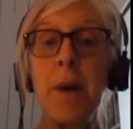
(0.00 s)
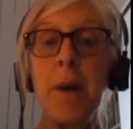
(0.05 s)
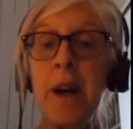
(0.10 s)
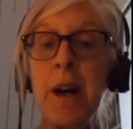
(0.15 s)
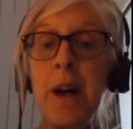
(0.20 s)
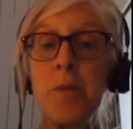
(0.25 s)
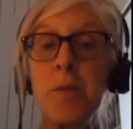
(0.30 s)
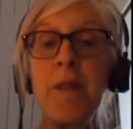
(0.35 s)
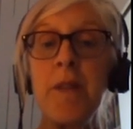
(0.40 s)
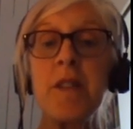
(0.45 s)

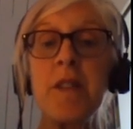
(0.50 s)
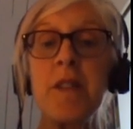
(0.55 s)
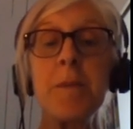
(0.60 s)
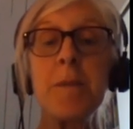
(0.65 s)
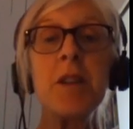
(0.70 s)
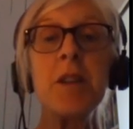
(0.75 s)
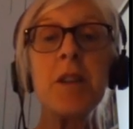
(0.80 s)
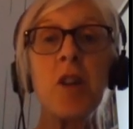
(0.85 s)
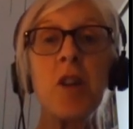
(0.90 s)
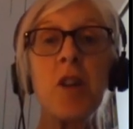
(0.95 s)
But we've
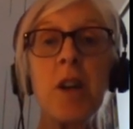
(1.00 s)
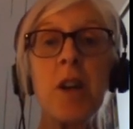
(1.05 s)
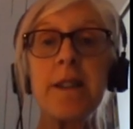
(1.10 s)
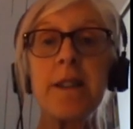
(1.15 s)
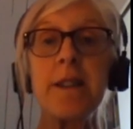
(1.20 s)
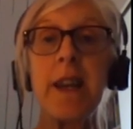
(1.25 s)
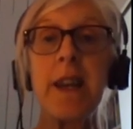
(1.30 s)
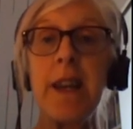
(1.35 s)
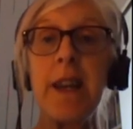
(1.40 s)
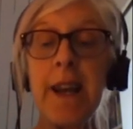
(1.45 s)
still been
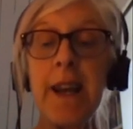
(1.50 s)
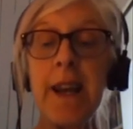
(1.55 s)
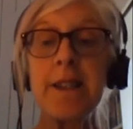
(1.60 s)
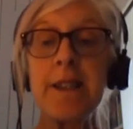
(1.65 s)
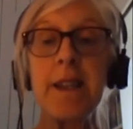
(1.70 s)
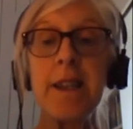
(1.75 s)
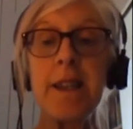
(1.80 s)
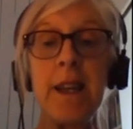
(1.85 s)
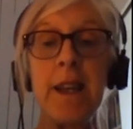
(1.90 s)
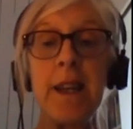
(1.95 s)
trying to
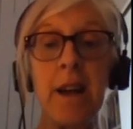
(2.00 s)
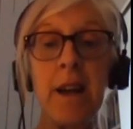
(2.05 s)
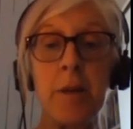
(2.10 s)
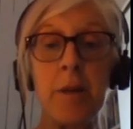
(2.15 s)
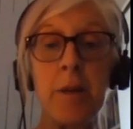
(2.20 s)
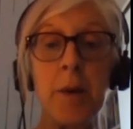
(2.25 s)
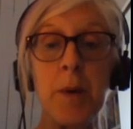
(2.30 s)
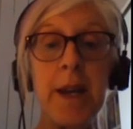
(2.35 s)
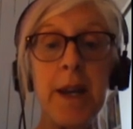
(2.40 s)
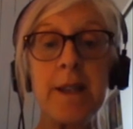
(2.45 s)
connect in
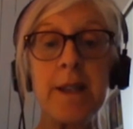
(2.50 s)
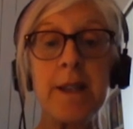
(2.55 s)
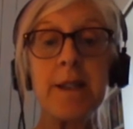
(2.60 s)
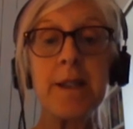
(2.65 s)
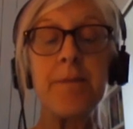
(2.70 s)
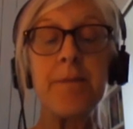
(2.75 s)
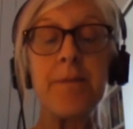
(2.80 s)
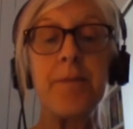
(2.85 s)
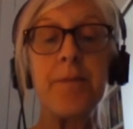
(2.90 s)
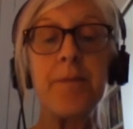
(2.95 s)
other
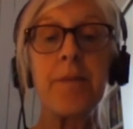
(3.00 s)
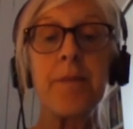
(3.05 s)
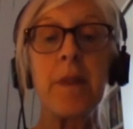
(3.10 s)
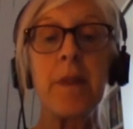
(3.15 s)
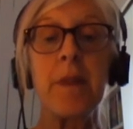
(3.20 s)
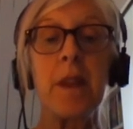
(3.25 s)
ways.